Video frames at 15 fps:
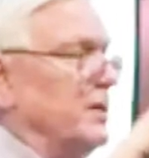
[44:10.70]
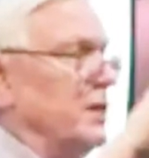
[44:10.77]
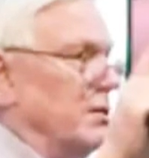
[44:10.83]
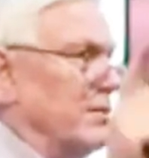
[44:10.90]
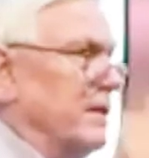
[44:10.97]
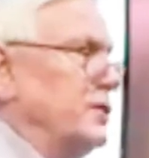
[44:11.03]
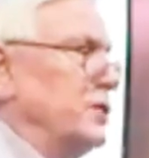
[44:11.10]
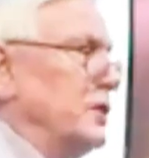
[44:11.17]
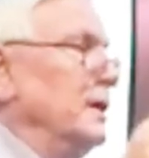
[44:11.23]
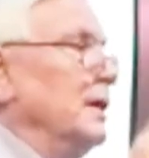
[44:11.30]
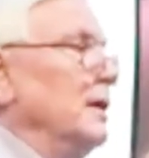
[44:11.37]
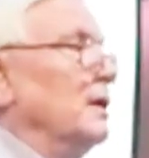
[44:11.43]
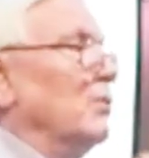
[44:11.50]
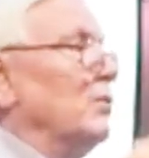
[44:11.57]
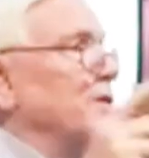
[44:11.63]
and Russian.
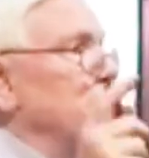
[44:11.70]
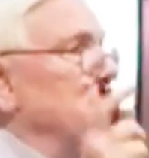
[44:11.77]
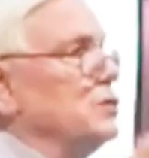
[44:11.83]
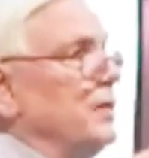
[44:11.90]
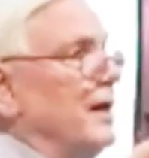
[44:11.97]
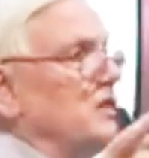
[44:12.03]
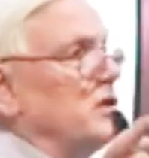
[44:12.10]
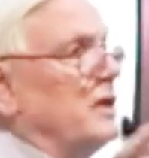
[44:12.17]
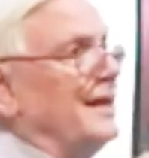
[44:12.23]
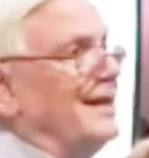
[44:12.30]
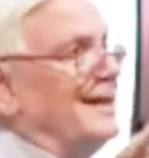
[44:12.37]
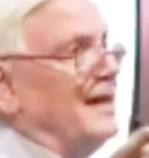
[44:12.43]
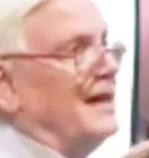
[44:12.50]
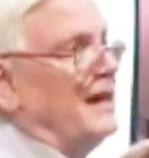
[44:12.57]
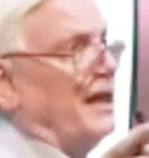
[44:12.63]
It wasn't translated
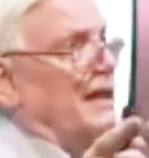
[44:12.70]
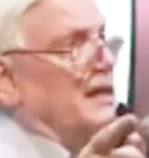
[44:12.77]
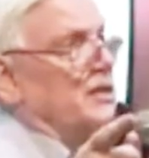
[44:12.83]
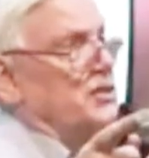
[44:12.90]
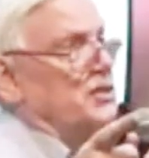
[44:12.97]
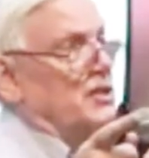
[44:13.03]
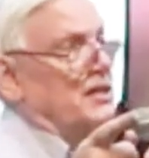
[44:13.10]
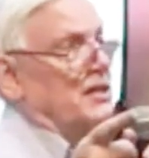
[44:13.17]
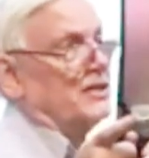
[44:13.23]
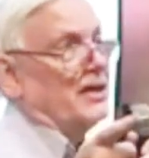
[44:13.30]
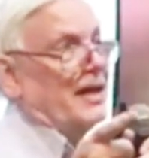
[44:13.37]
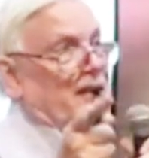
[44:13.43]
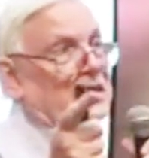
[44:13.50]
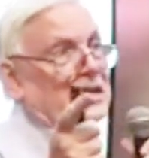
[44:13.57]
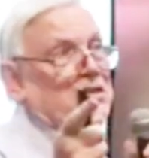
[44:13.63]
into English until
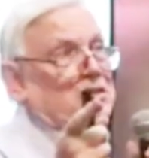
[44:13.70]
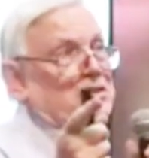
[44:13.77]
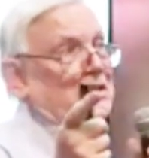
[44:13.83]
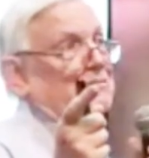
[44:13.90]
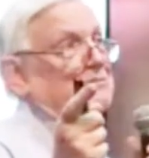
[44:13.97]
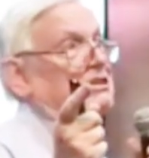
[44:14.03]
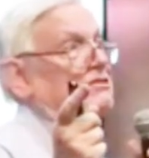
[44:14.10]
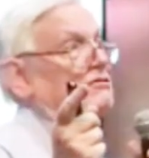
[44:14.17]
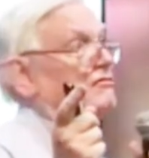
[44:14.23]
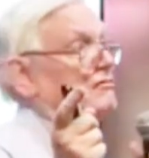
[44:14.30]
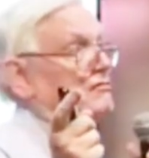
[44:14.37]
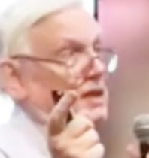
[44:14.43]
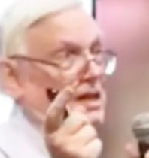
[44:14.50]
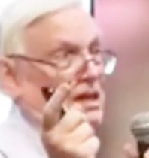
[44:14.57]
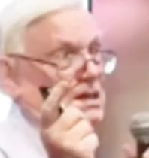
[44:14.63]

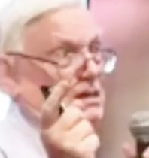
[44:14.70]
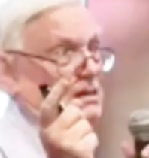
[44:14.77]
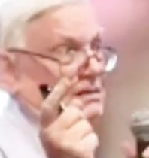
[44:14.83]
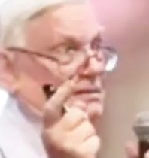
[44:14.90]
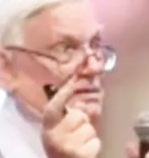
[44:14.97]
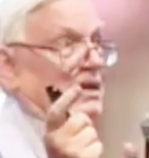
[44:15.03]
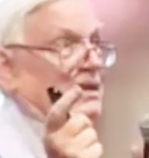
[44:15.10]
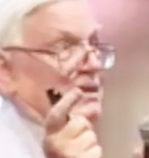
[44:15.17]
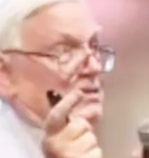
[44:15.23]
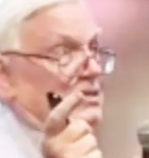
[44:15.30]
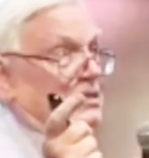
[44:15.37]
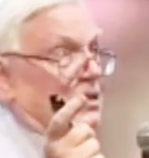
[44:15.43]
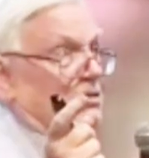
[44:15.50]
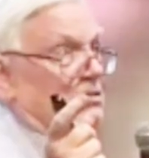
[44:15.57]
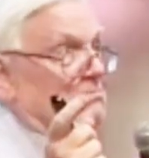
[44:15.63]
1973, right?
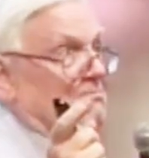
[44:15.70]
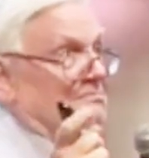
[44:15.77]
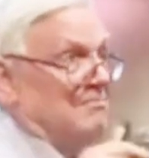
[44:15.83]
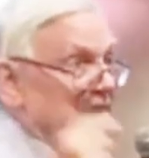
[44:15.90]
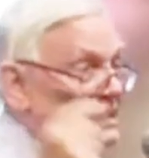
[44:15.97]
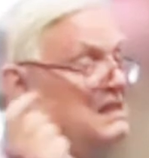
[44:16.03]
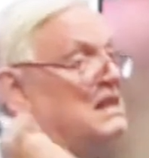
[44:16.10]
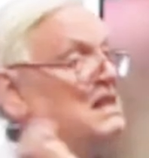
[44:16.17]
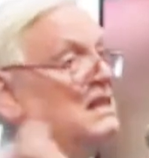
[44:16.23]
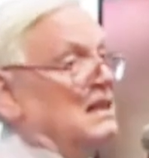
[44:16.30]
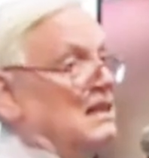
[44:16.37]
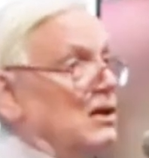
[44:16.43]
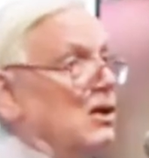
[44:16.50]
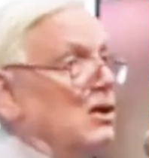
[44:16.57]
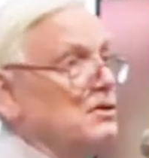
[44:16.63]
So a
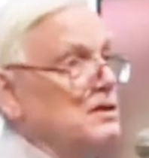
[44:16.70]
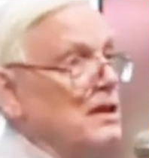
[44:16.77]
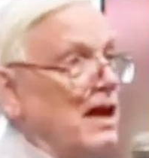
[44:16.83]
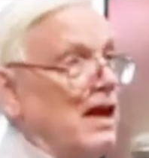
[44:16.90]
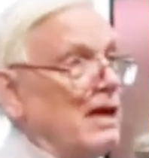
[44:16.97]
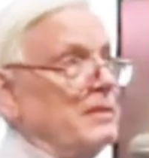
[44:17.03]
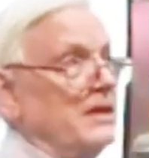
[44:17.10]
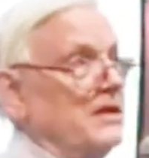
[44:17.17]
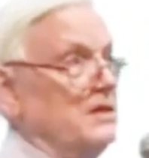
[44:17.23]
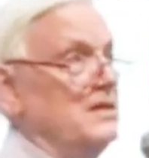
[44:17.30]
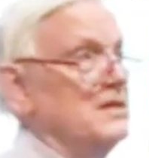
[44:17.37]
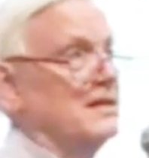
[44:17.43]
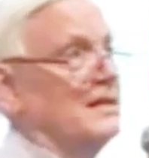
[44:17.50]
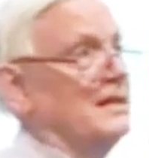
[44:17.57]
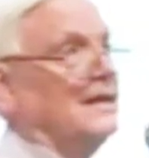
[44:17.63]
long time
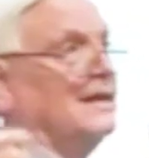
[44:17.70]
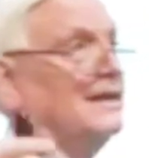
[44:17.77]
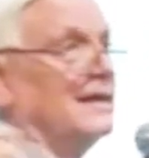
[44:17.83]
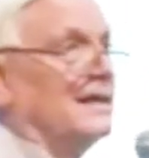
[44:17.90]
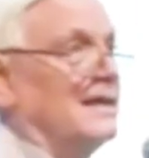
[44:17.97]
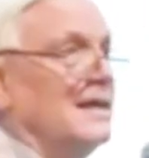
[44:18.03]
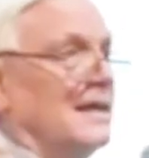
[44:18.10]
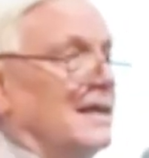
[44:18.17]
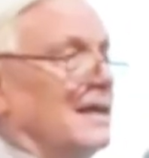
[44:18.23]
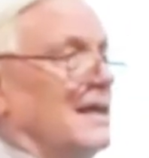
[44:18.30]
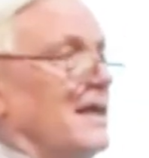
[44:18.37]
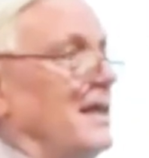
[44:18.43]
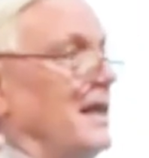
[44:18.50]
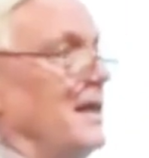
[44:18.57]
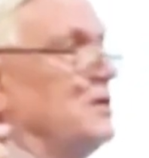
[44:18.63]

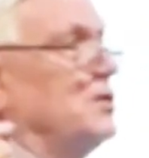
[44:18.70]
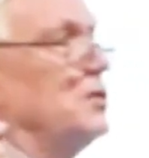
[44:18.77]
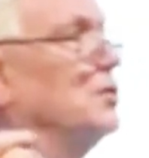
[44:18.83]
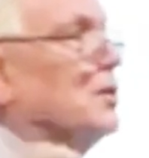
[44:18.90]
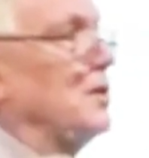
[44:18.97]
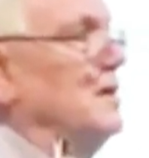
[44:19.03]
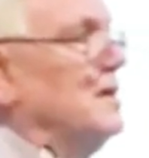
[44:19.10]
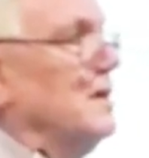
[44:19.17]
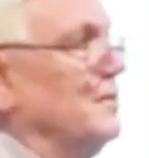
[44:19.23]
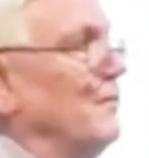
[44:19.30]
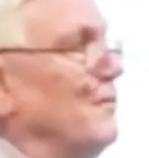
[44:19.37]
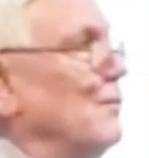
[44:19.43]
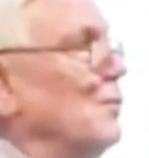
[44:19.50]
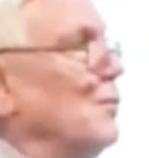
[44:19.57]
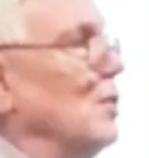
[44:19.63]
it took
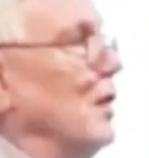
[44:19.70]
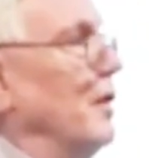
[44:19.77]
for